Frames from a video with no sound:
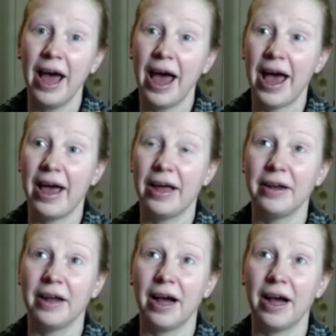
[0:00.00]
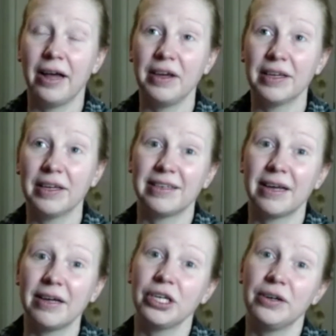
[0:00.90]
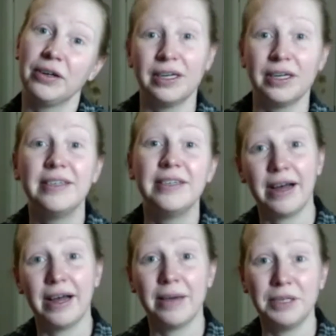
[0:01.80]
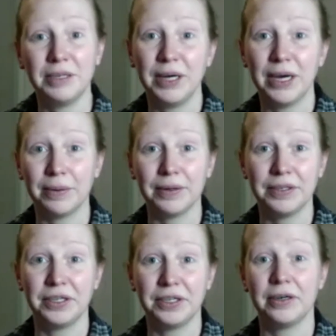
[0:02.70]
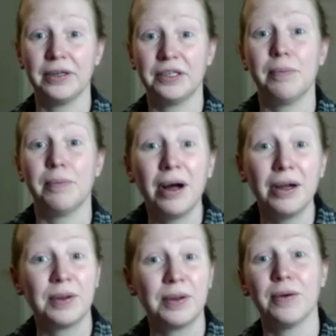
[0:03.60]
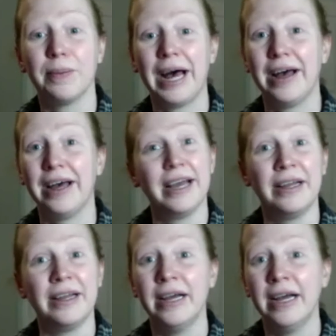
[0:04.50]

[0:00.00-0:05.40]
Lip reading: and I think it's such a good time to be able to bond with your pet and